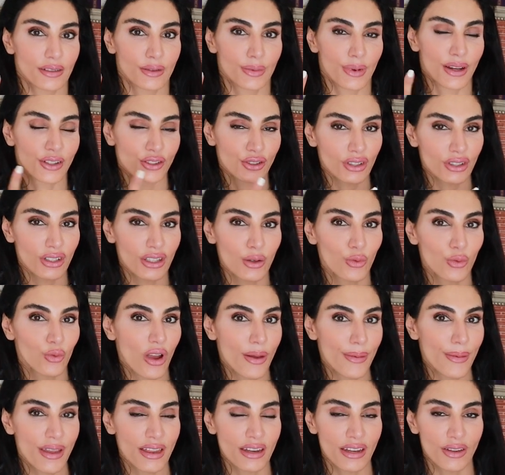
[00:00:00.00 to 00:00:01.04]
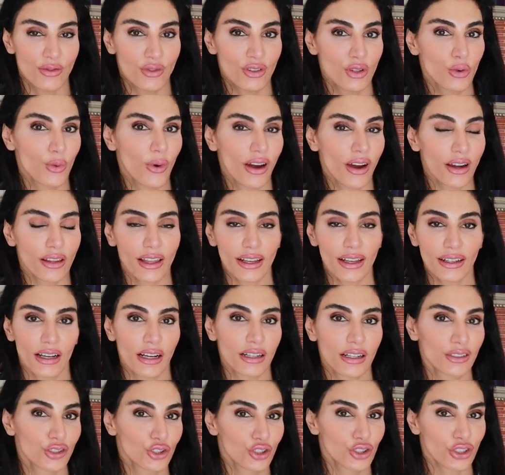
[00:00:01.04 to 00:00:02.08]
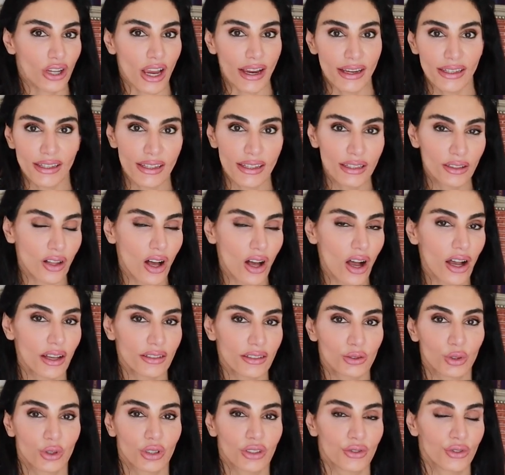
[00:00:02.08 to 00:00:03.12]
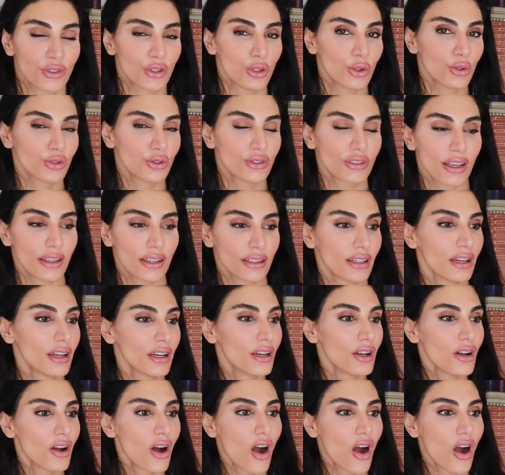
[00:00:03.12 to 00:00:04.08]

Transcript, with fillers: especially women, if you wear like a shiny gloss or if you use like